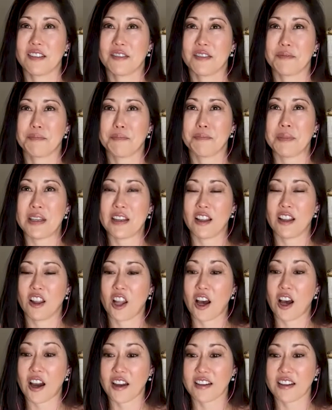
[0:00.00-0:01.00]
mean a
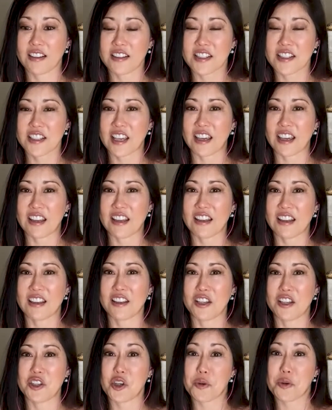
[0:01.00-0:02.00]
lot in
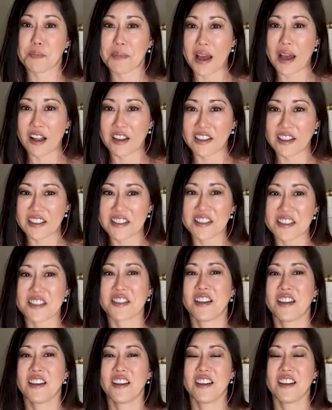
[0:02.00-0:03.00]
skating, and your
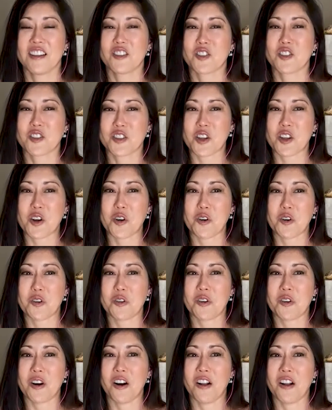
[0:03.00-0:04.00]
balance.
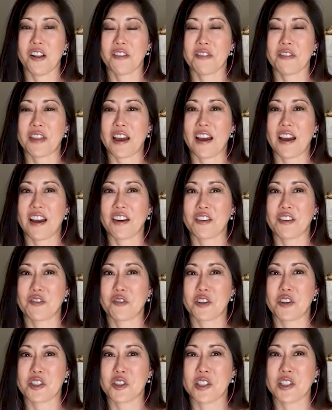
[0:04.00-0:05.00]
So all of that,
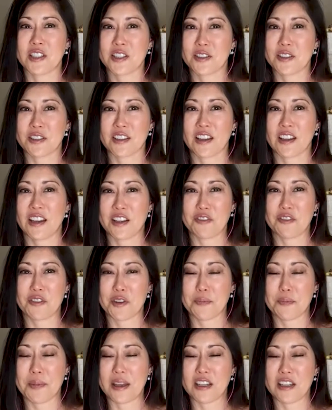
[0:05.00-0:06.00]
which is kind of
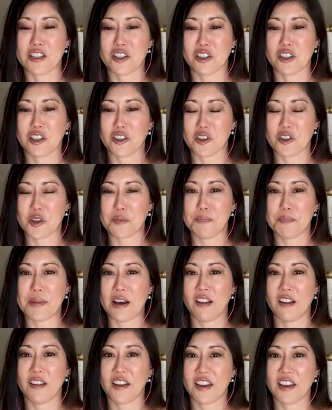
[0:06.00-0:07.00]
the base you learn in
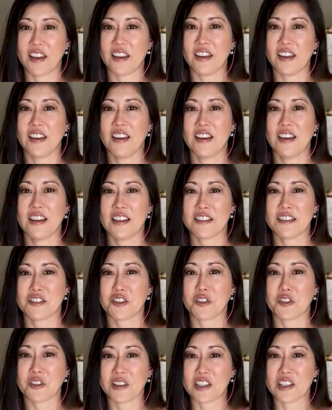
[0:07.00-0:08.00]
ballet,
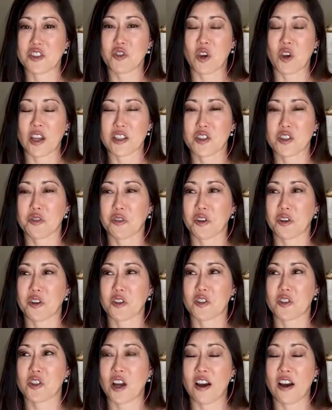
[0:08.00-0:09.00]
certainly
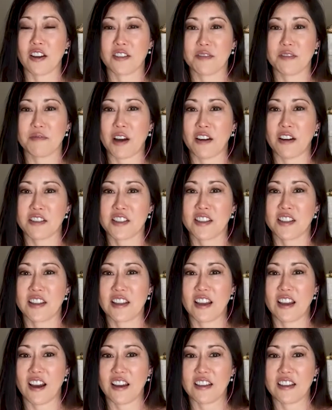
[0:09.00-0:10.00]
transfers onto
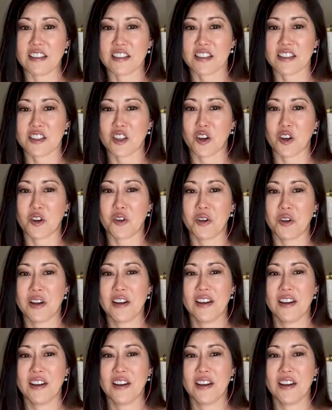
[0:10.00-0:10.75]
the ice. So